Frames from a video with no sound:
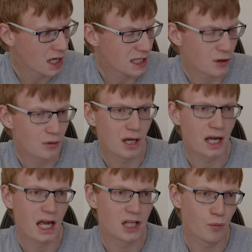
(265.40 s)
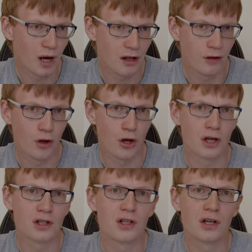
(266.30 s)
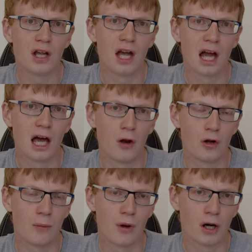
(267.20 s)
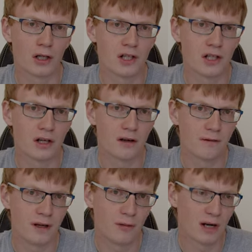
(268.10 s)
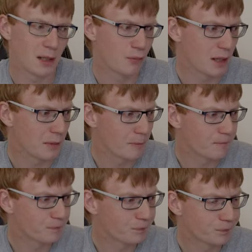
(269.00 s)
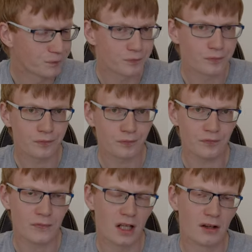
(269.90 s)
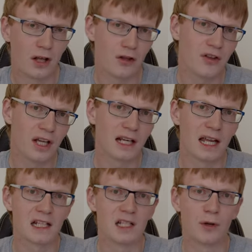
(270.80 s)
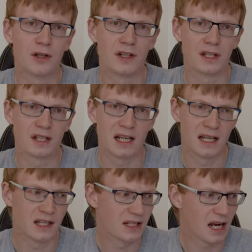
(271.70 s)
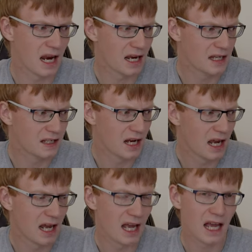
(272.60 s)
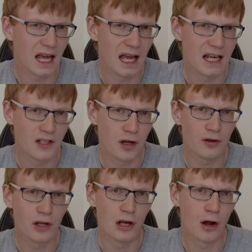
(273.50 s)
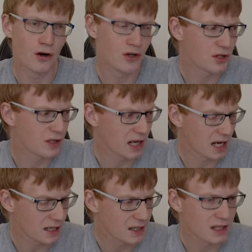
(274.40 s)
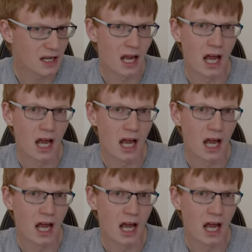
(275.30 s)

So it's well thought out and all the parts feel really premium. The other thing I liked about this case is it's not the largest case,